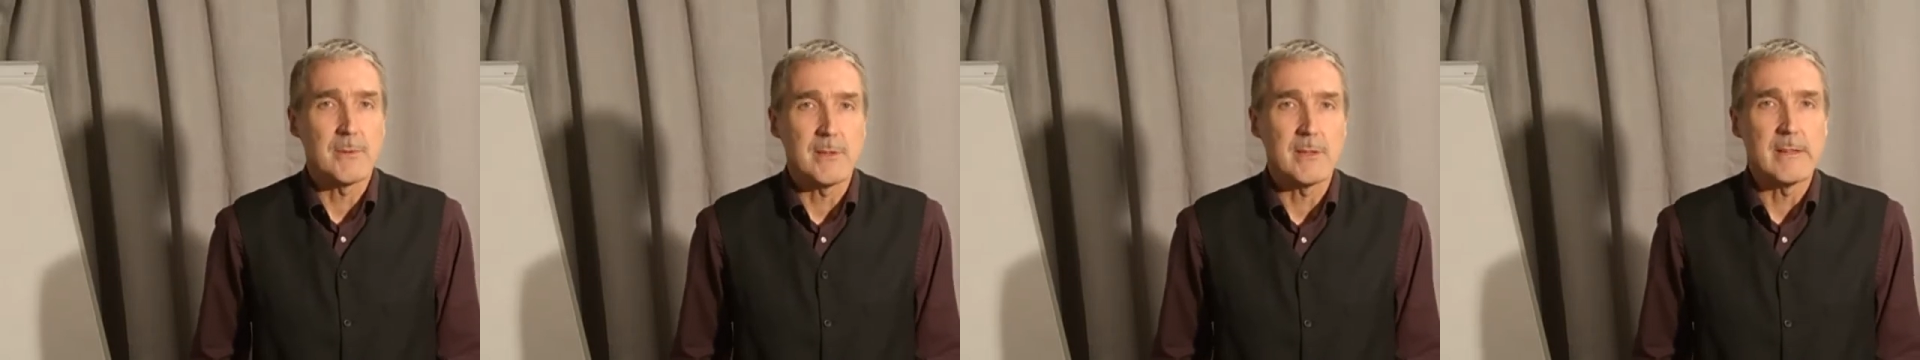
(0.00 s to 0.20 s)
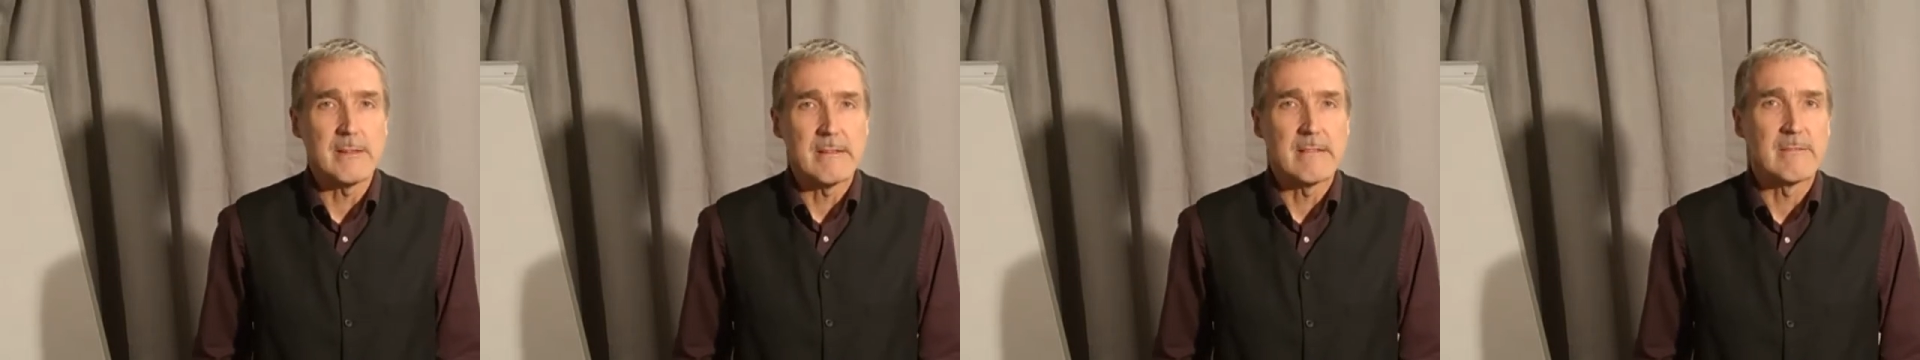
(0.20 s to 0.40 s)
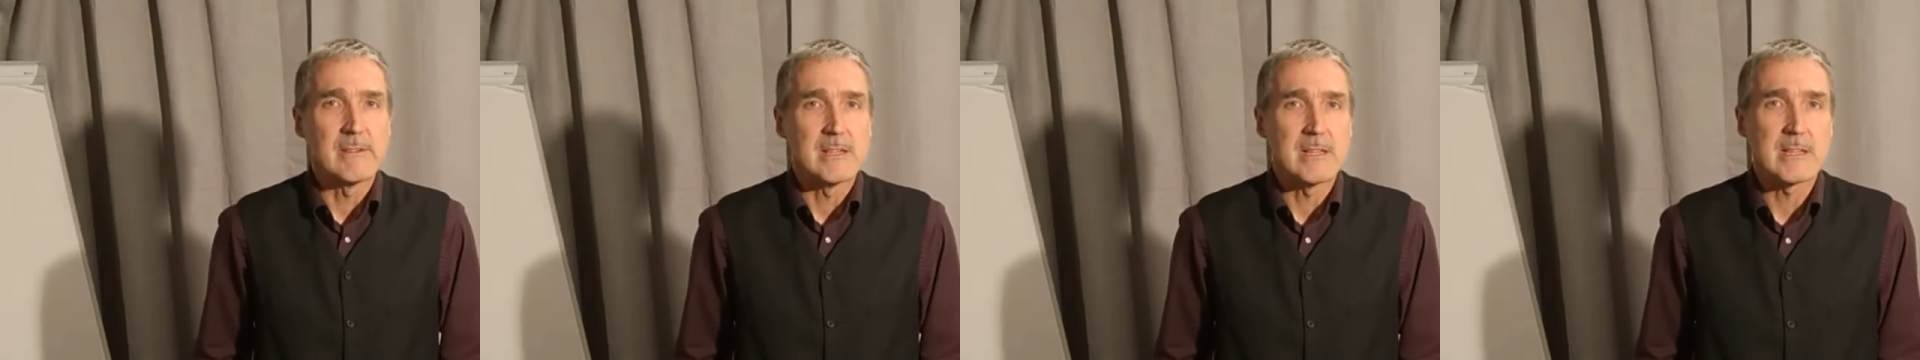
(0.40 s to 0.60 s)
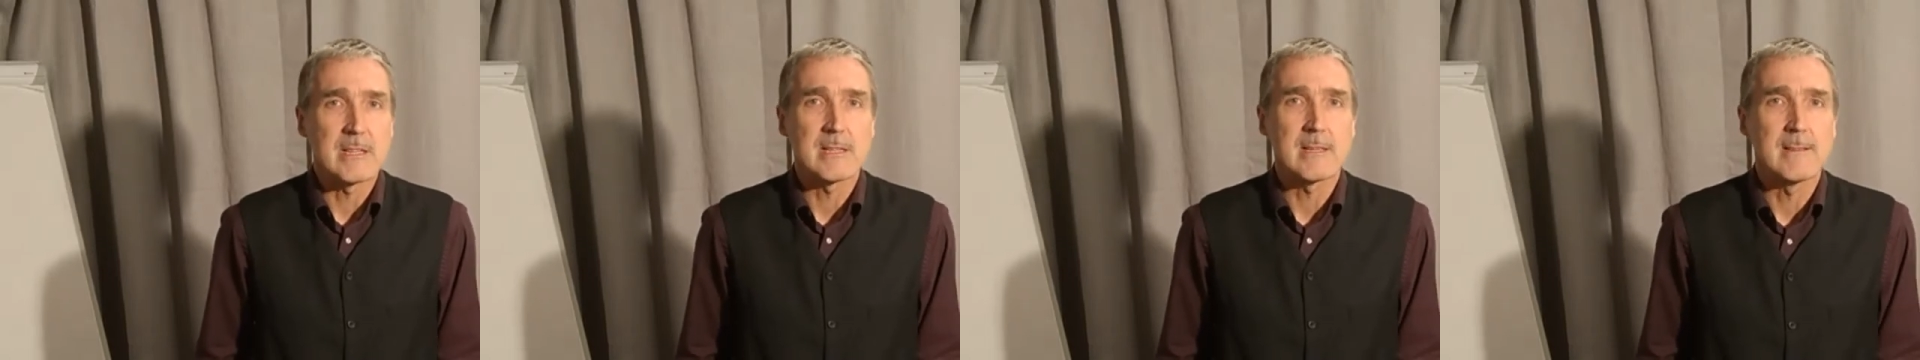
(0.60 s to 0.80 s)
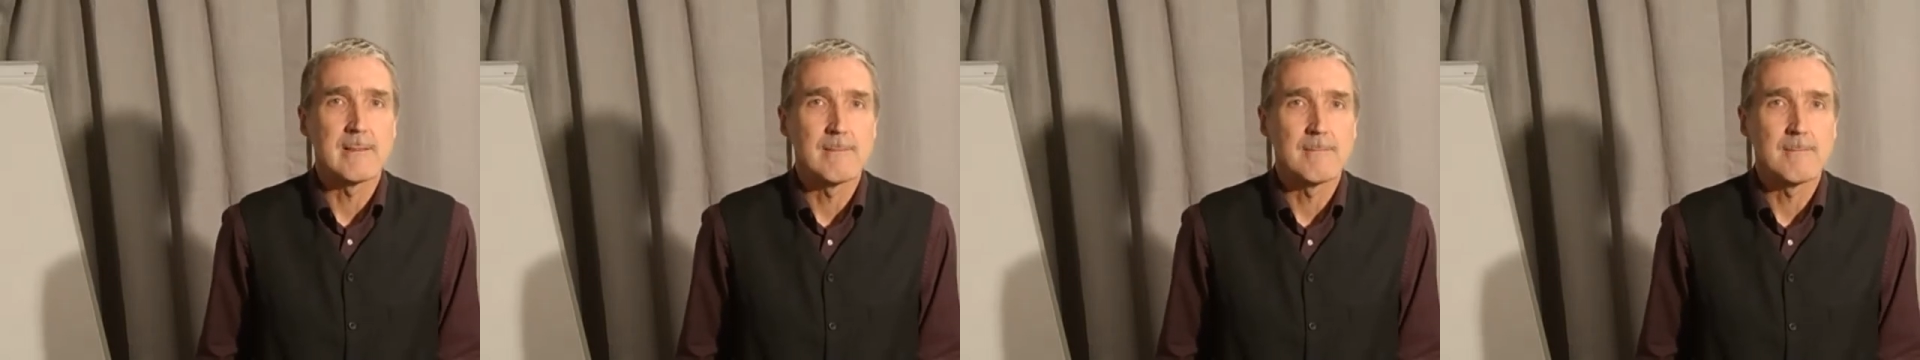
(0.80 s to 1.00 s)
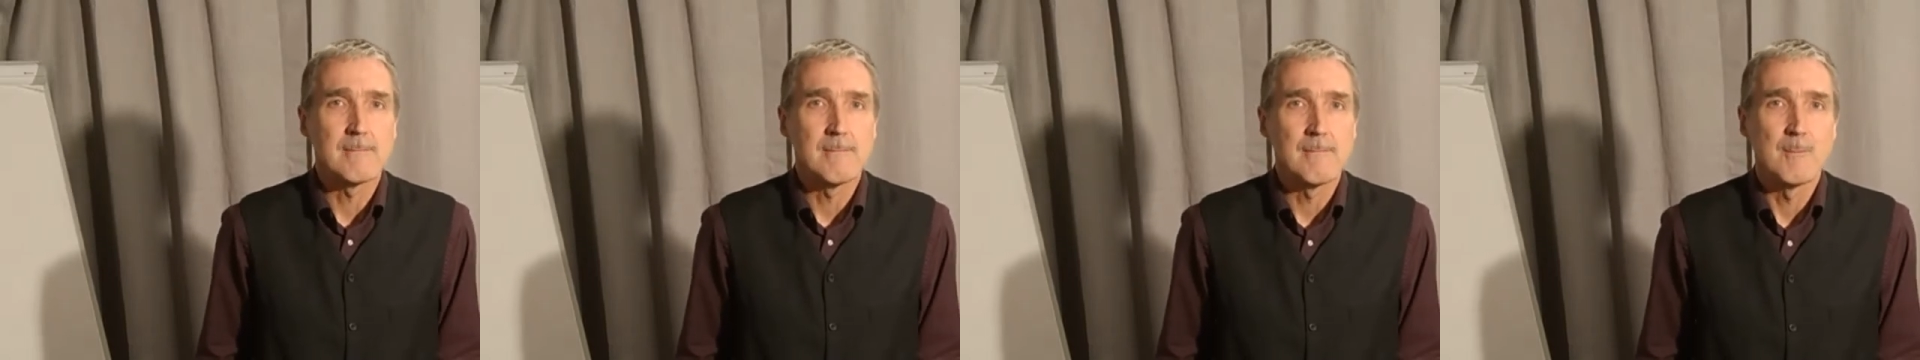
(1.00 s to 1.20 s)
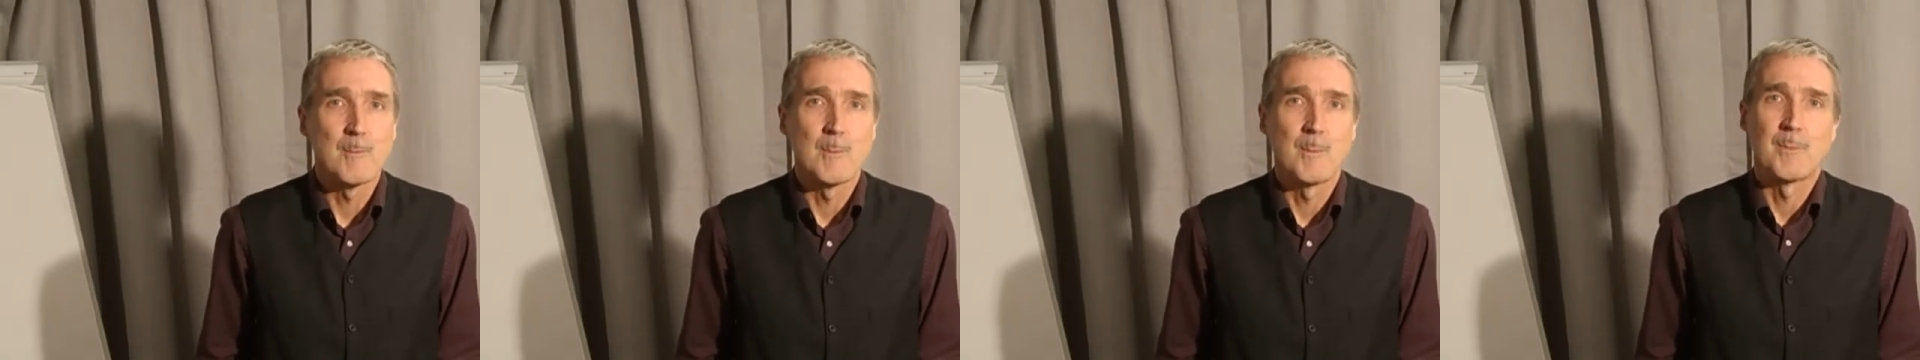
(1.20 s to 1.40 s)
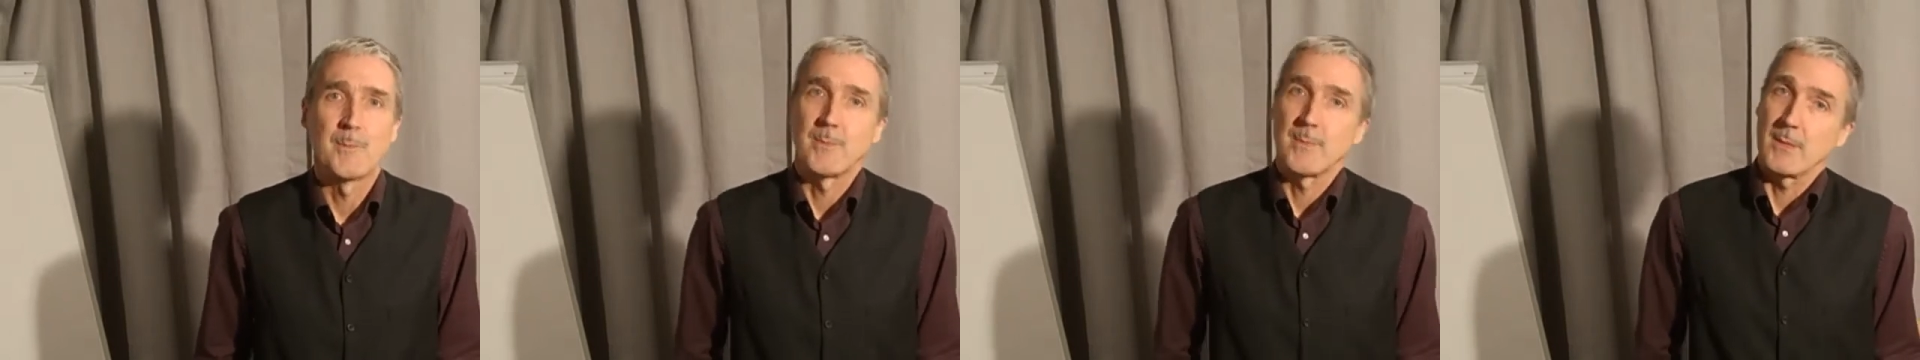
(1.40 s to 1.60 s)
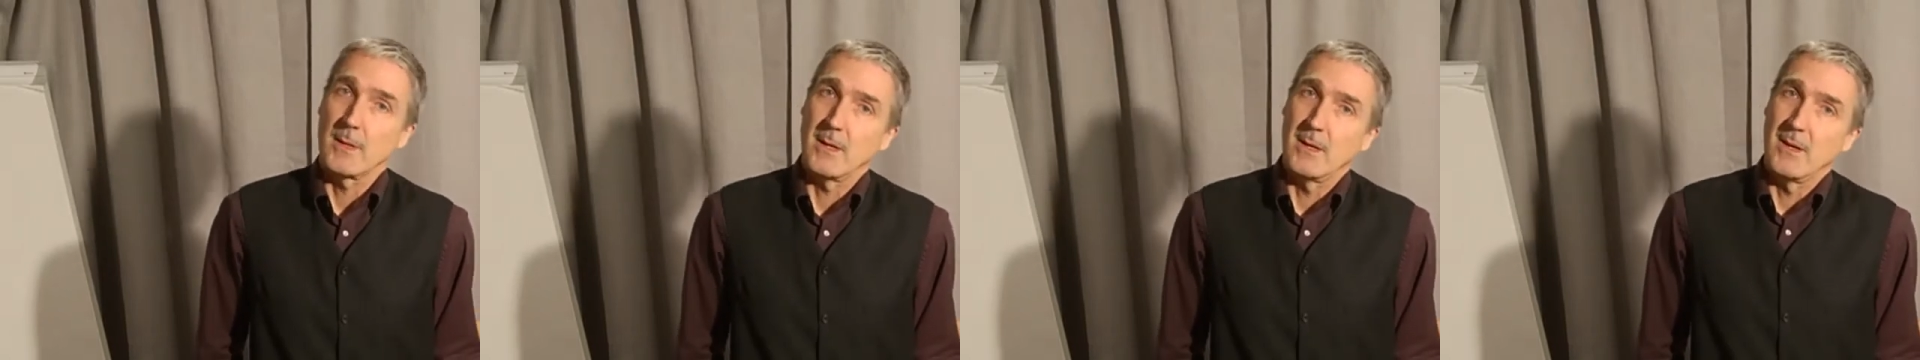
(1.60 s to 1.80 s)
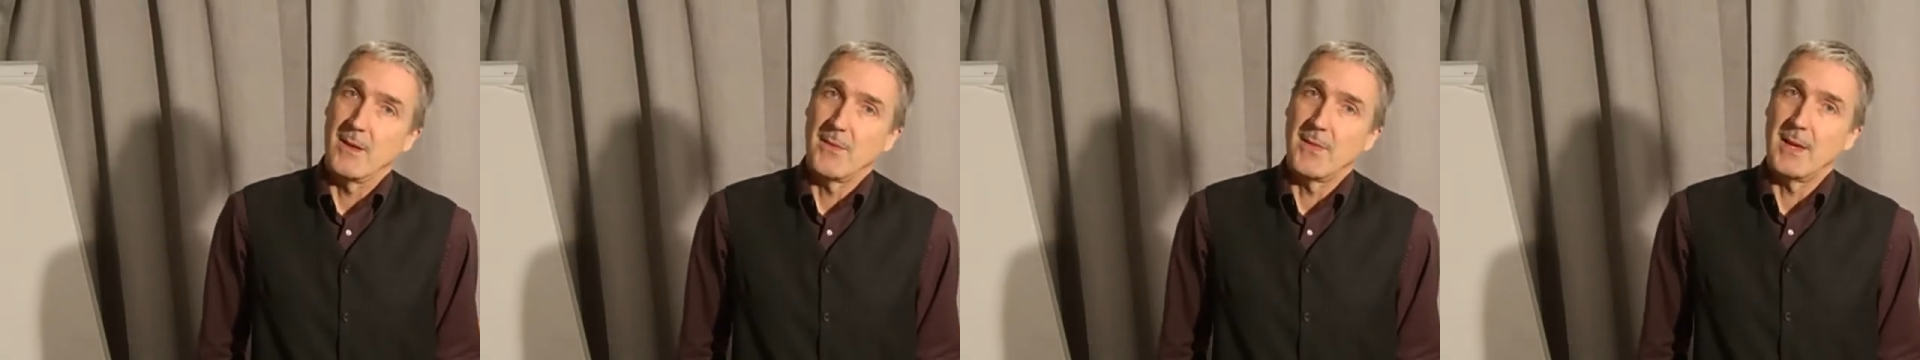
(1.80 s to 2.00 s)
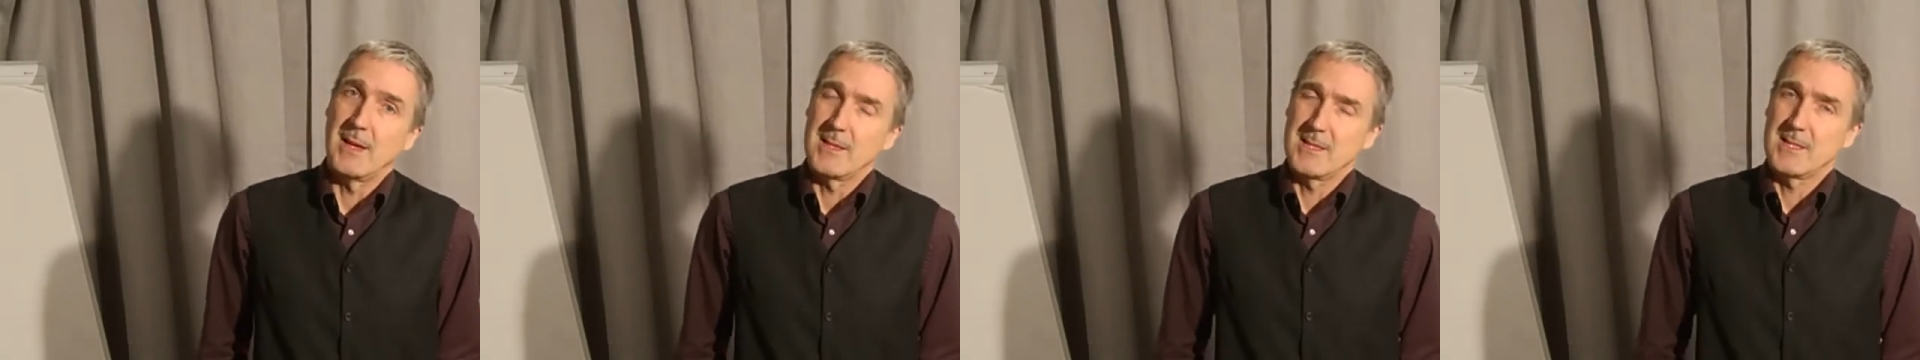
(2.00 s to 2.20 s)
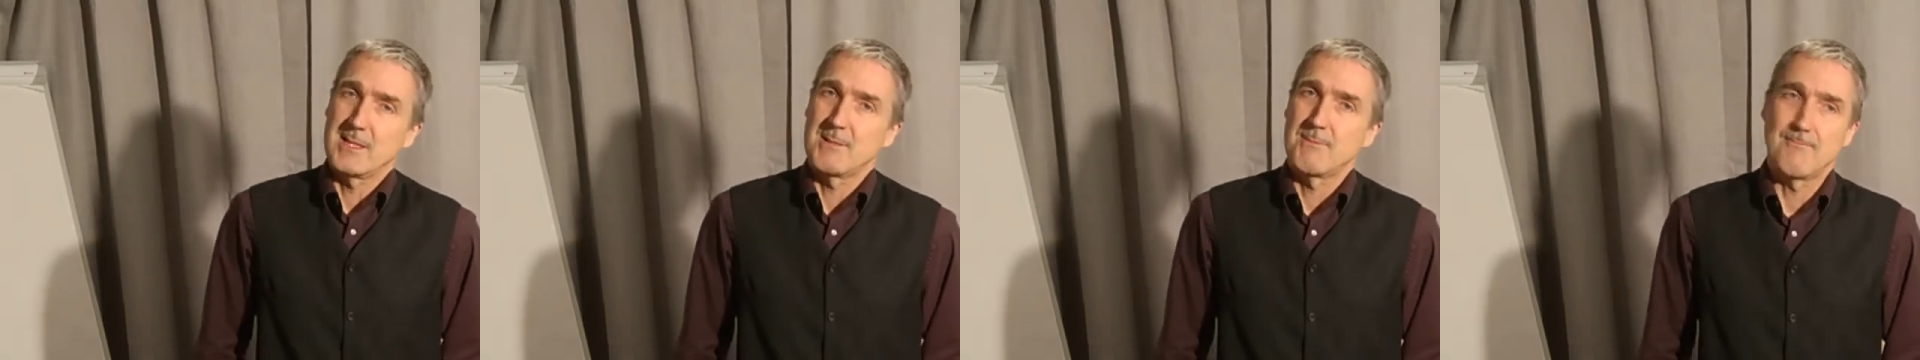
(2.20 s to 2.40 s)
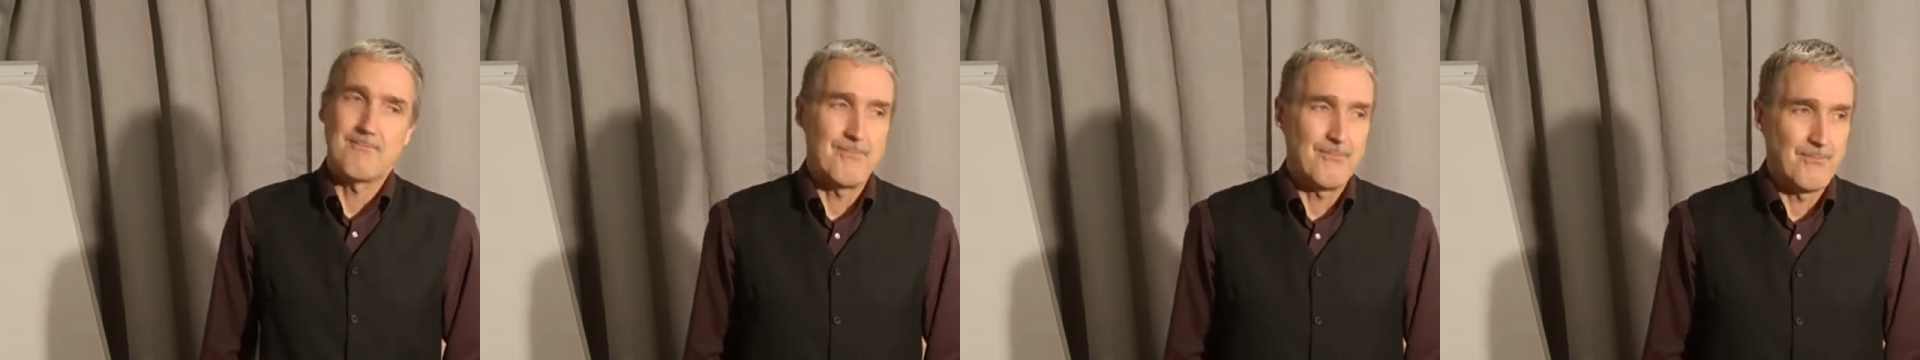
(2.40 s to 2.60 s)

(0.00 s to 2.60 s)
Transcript: the universe. That's,